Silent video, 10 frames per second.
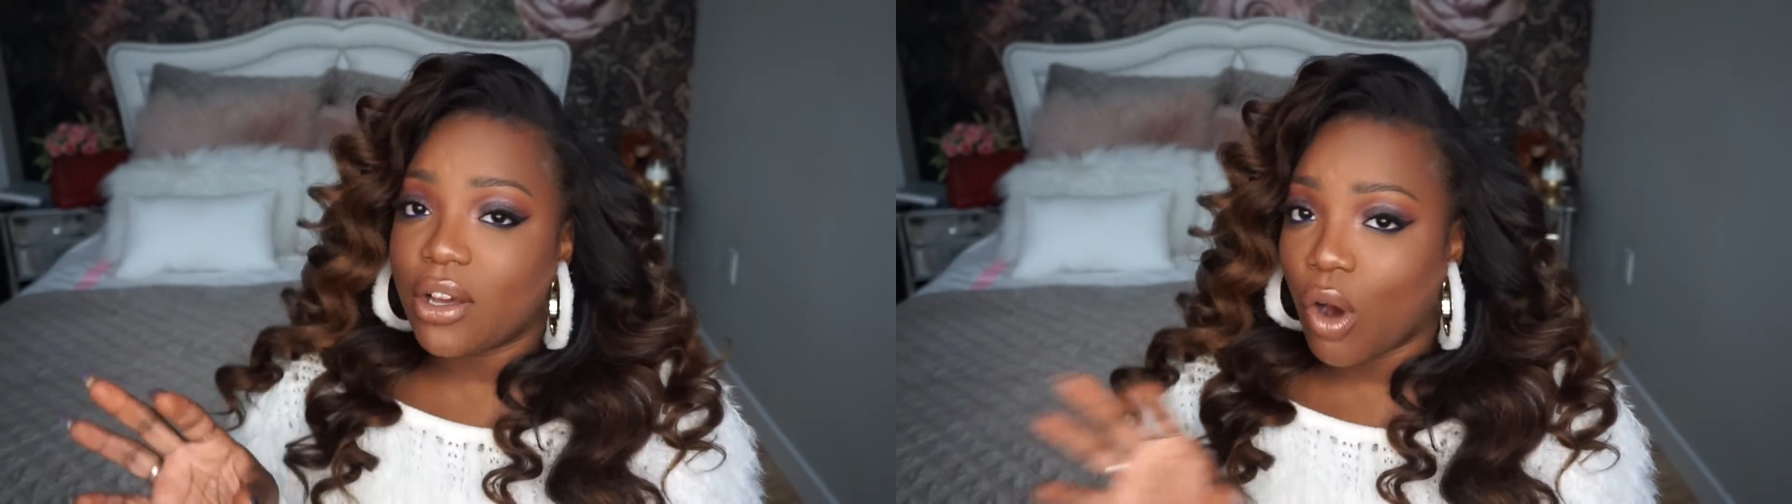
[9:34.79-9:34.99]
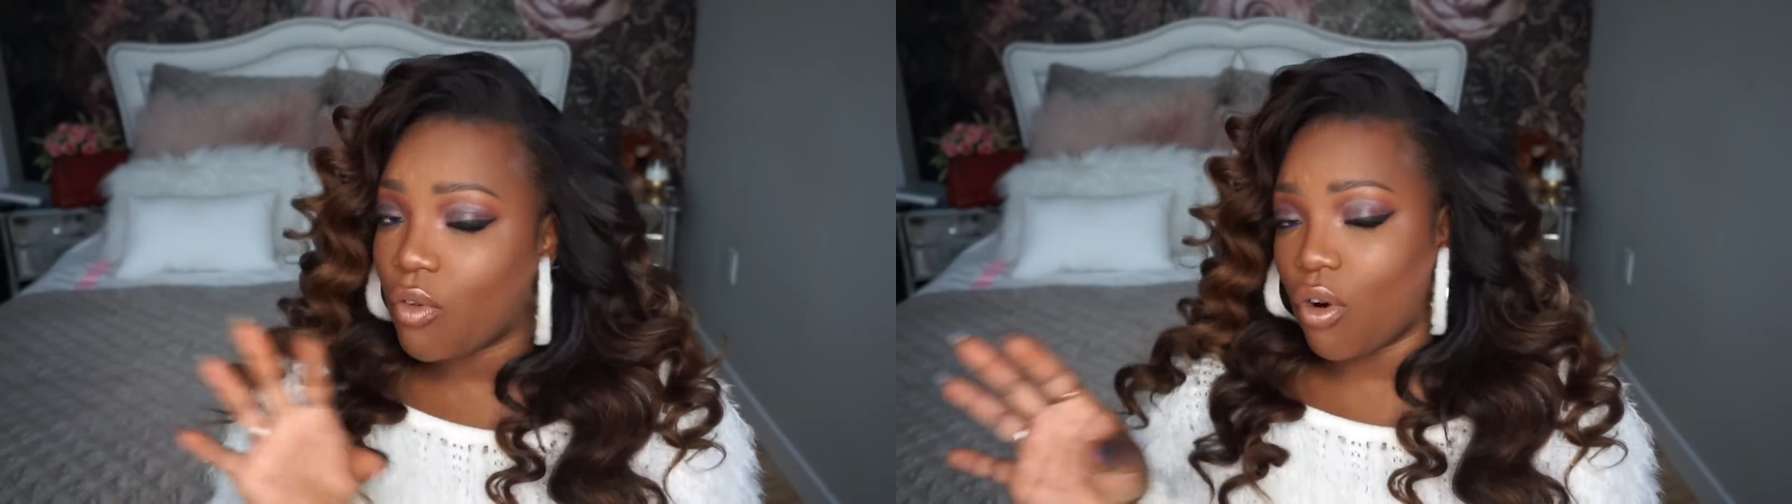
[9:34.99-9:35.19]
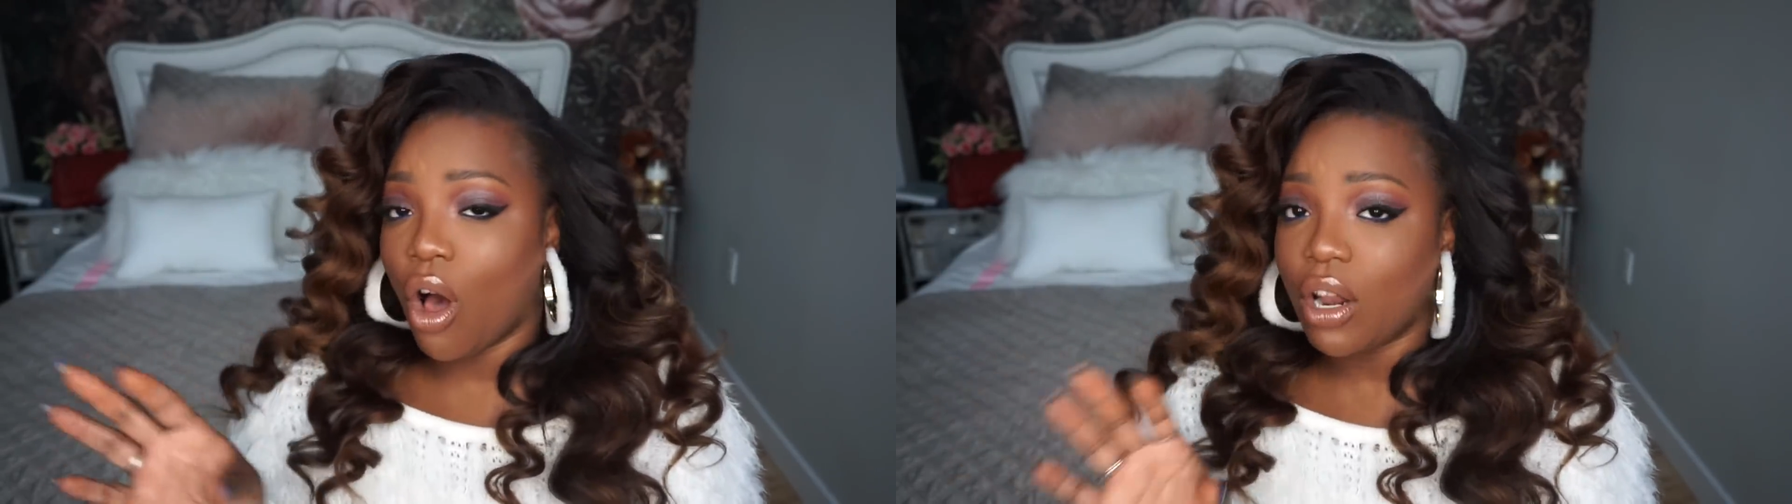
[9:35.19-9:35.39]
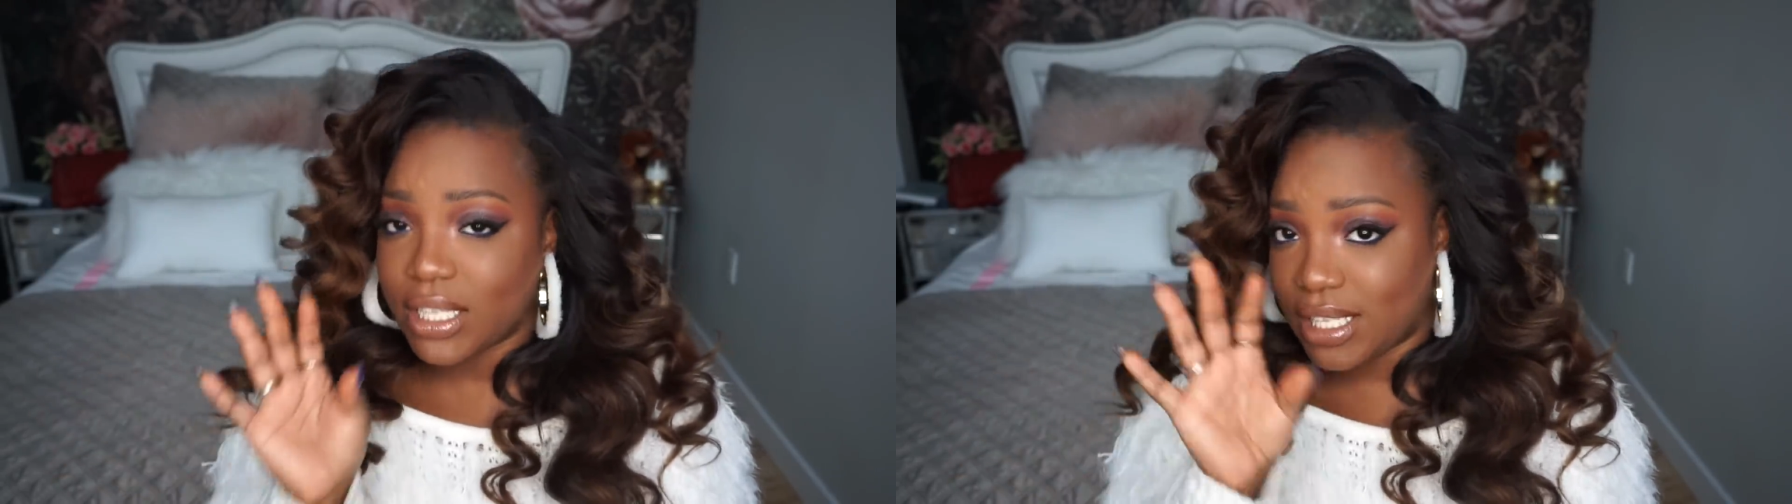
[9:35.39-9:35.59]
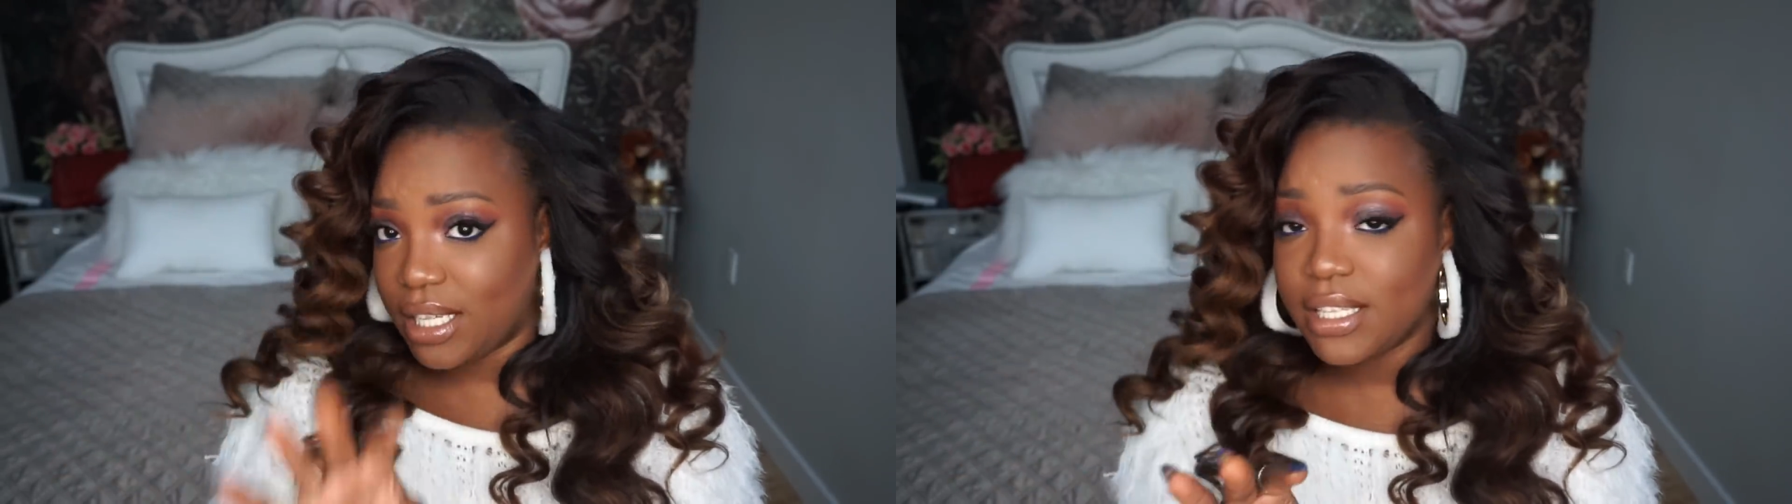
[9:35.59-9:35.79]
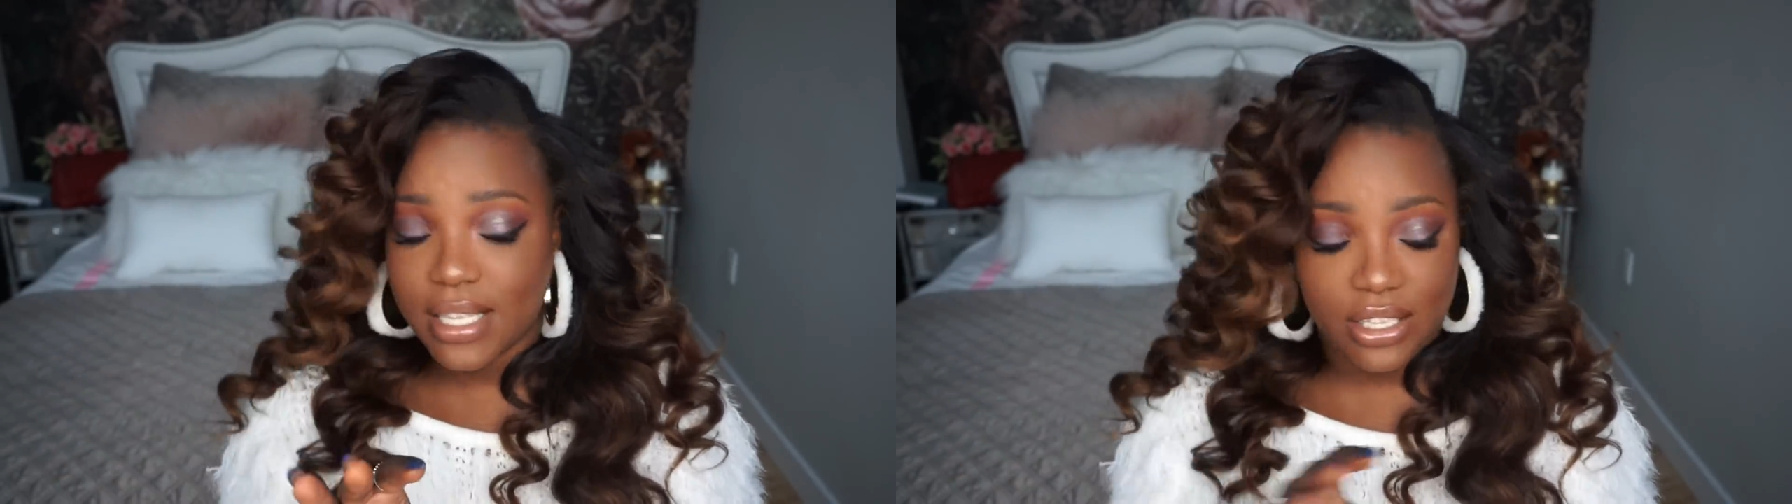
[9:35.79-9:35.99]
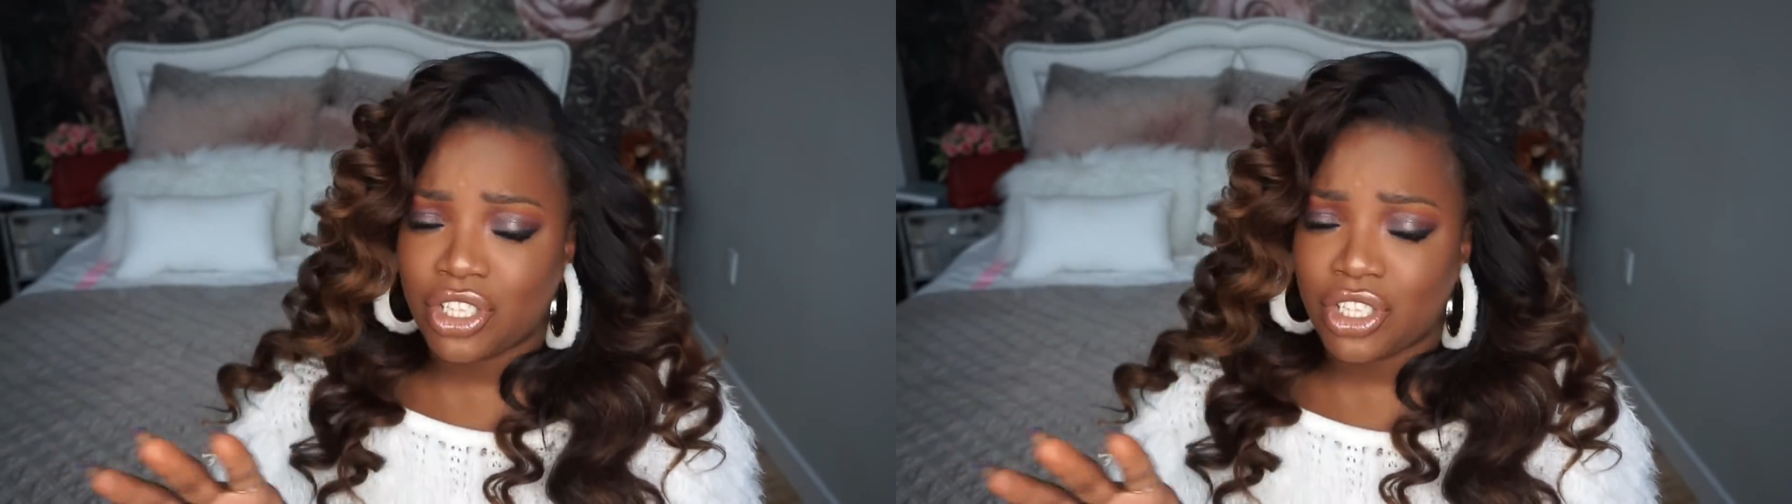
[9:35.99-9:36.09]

overall is decent.